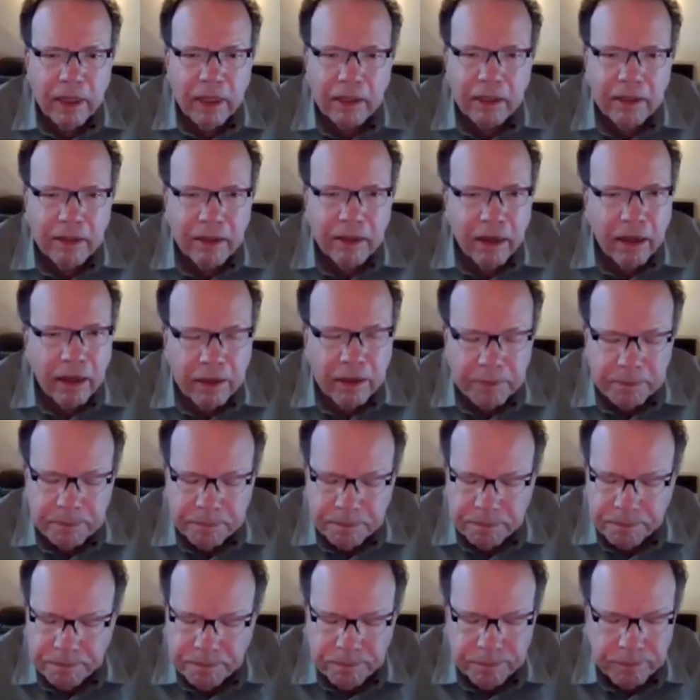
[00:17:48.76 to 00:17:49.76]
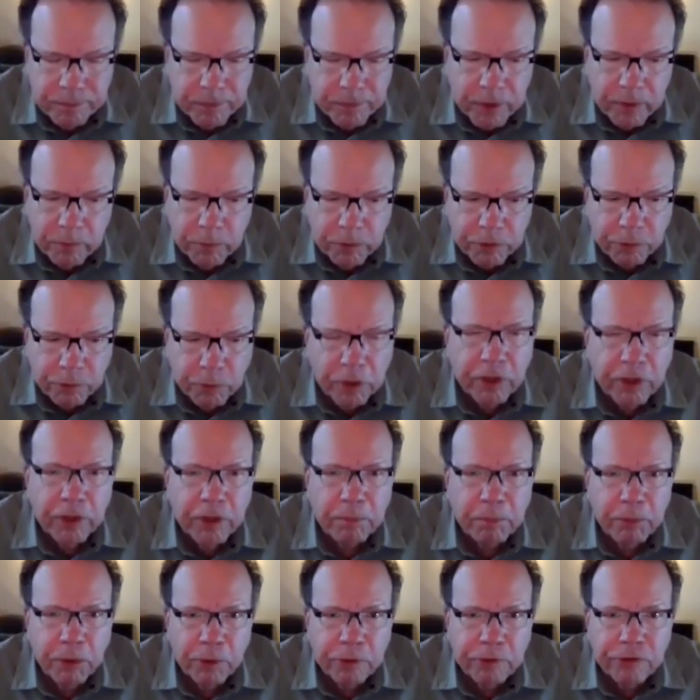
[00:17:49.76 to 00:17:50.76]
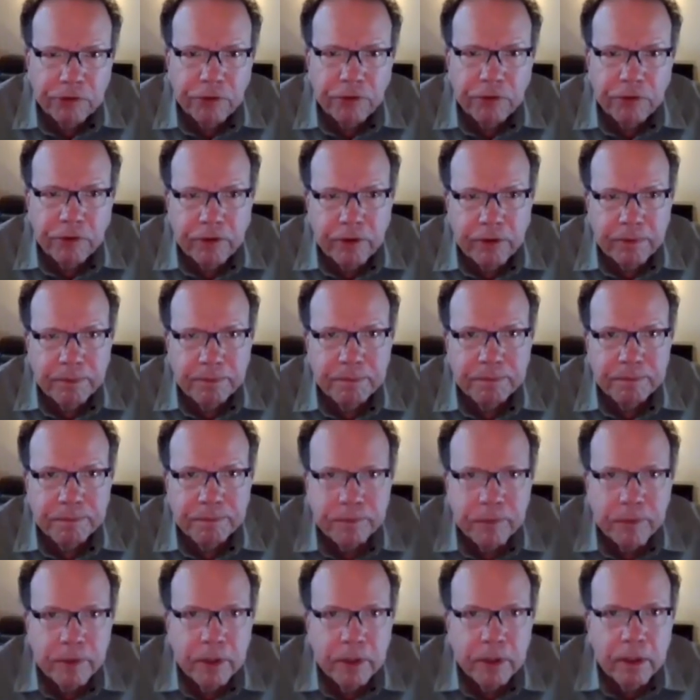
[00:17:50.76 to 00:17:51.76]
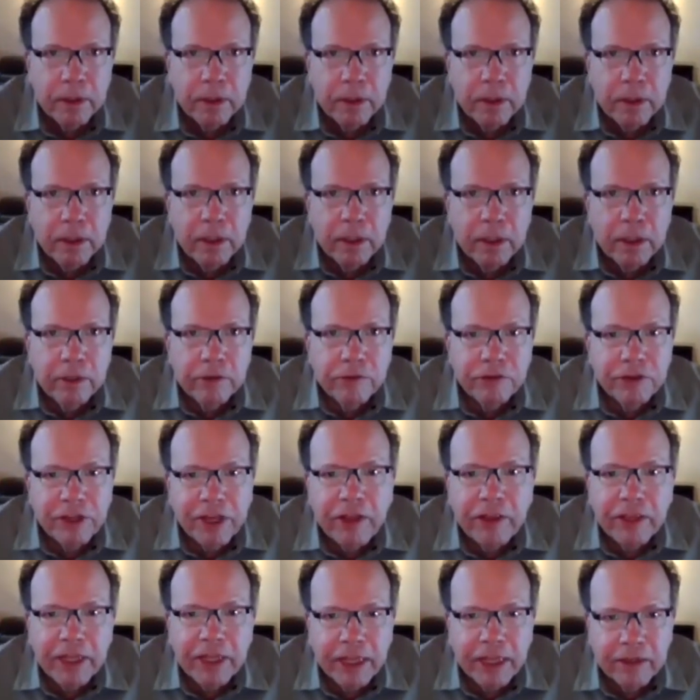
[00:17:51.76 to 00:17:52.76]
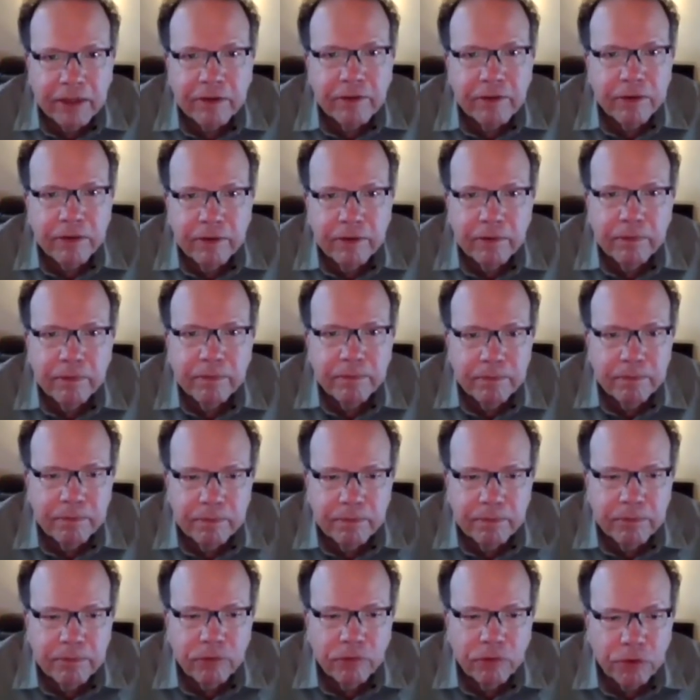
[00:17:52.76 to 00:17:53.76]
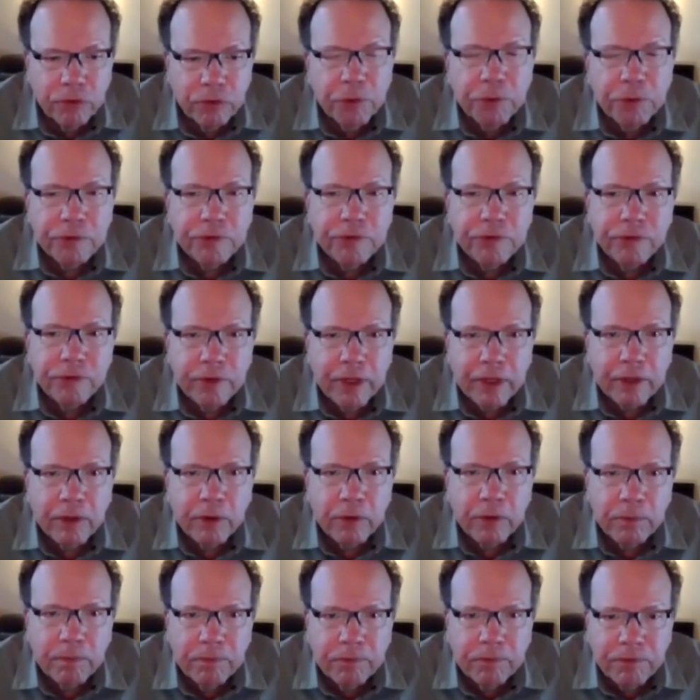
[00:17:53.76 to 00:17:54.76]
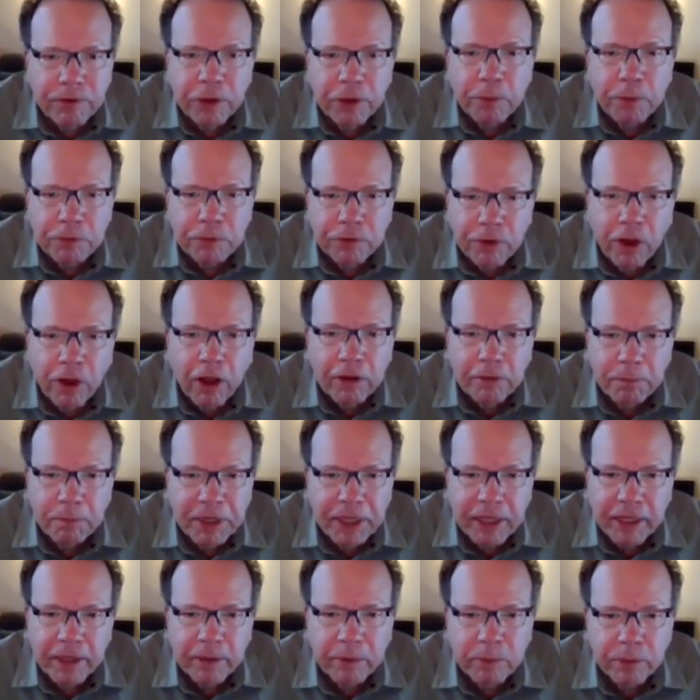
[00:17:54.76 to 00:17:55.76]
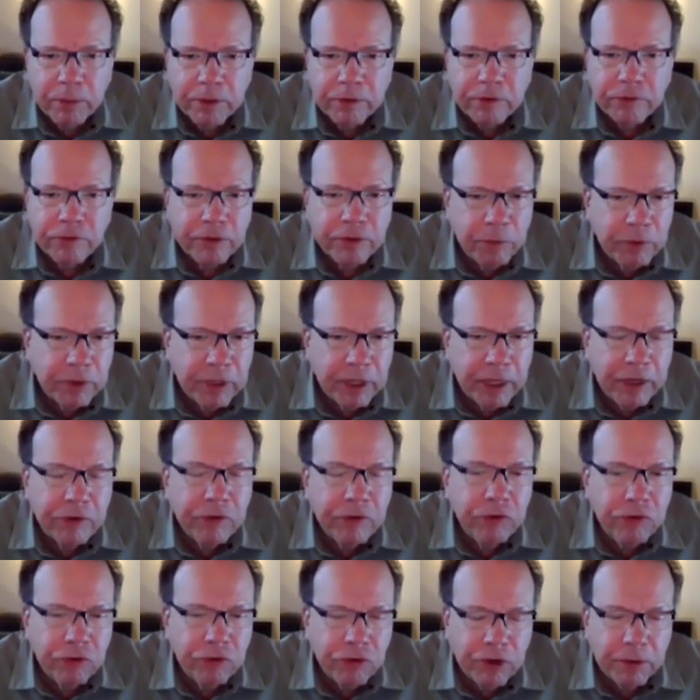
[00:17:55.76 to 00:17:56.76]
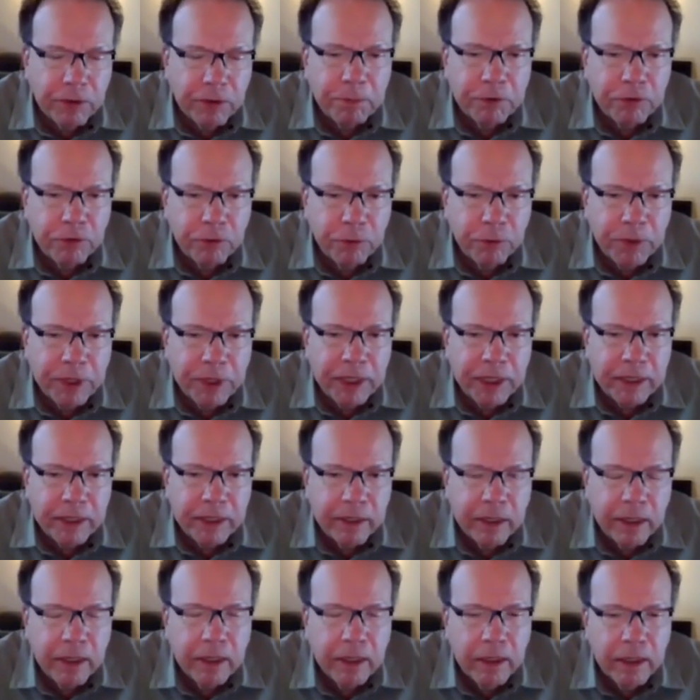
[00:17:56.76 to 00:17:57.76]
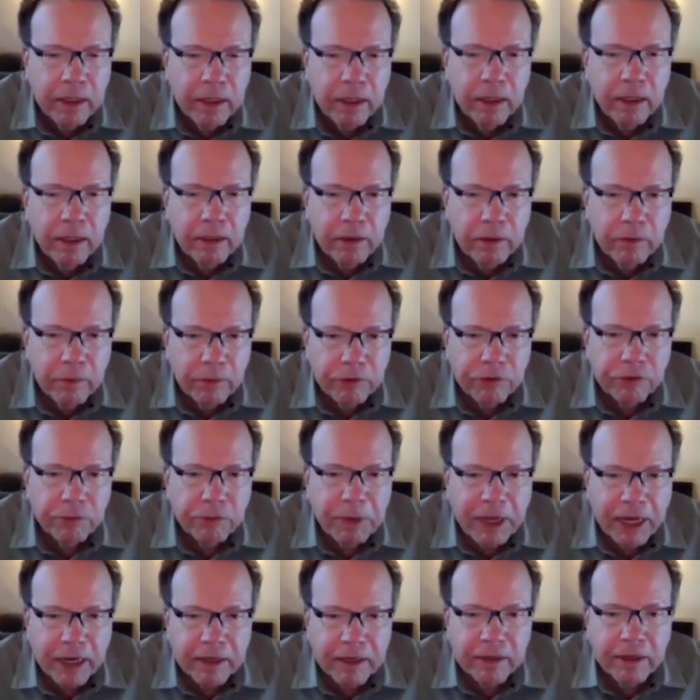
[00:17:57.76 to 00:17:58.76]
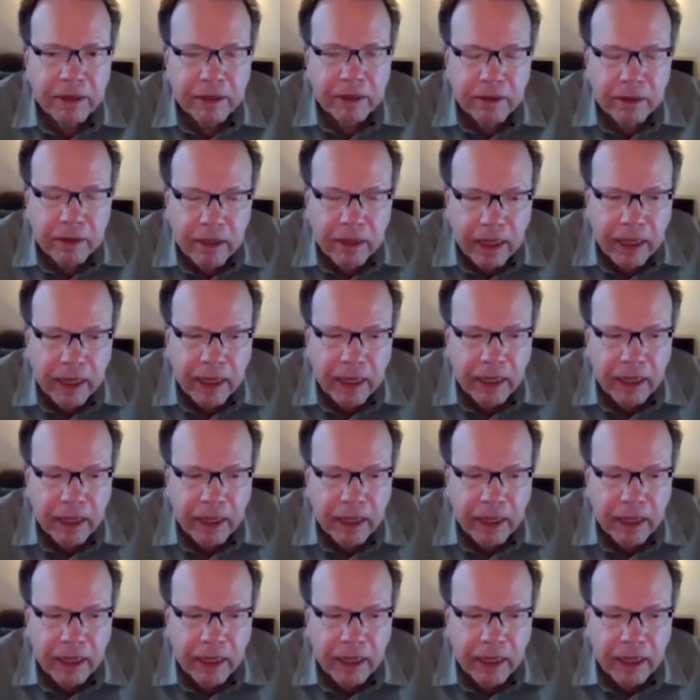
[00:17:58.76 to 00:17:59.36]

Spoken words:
That was one of the most salient truths that the film taught me, was the relationship between the respect and